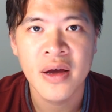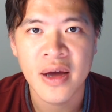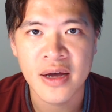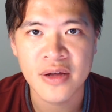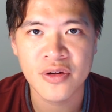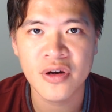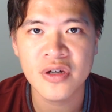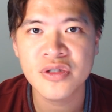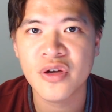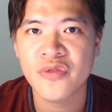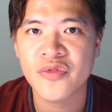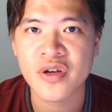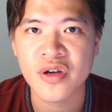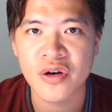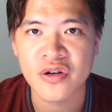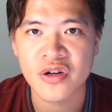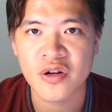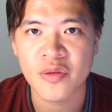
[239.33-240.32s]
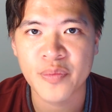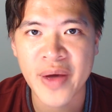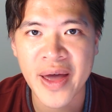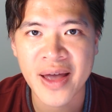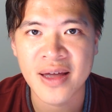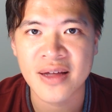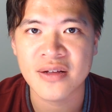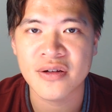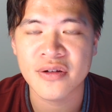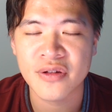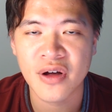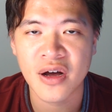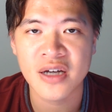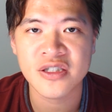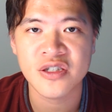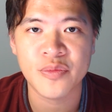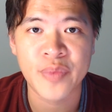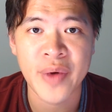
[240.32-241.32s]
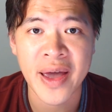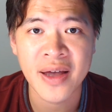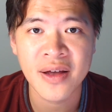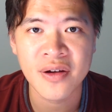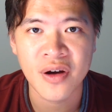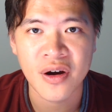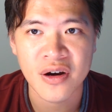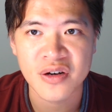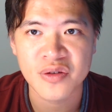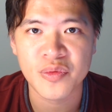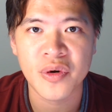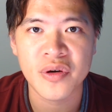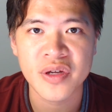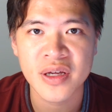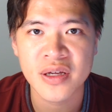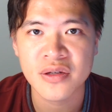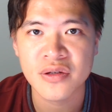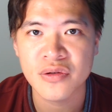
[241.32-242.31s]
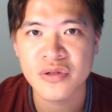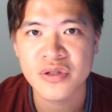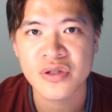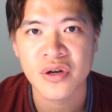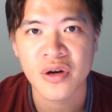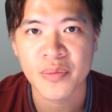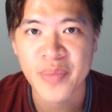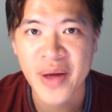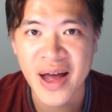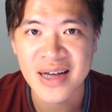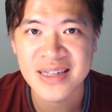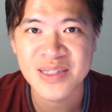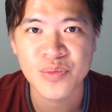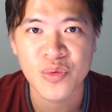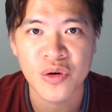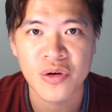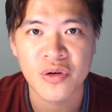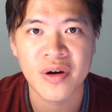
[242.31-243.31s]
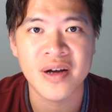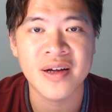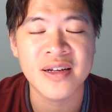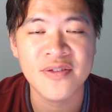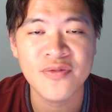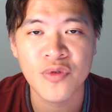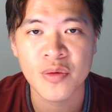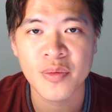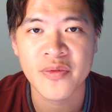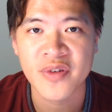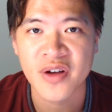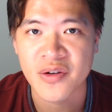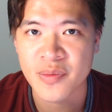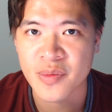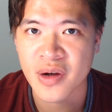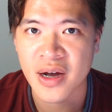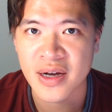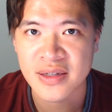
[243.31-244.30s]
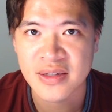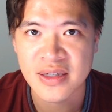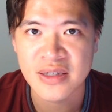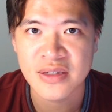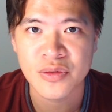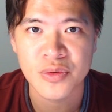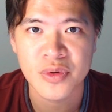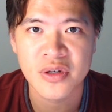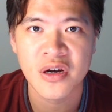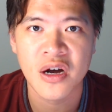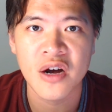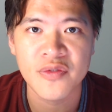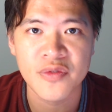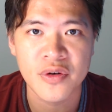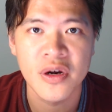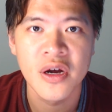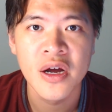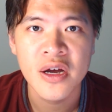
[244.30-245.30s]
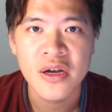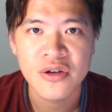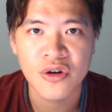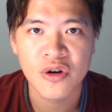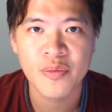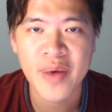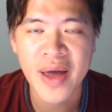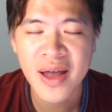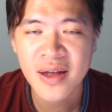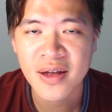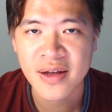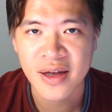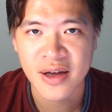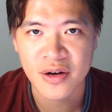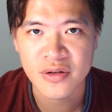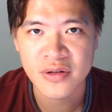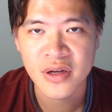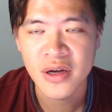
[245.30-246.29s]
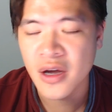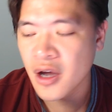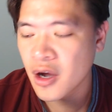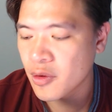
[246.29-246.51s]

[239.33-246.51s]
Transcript: And also go to the bank and you lost your bank card, well, you can use your passport or any form of government ID to recover your bank account.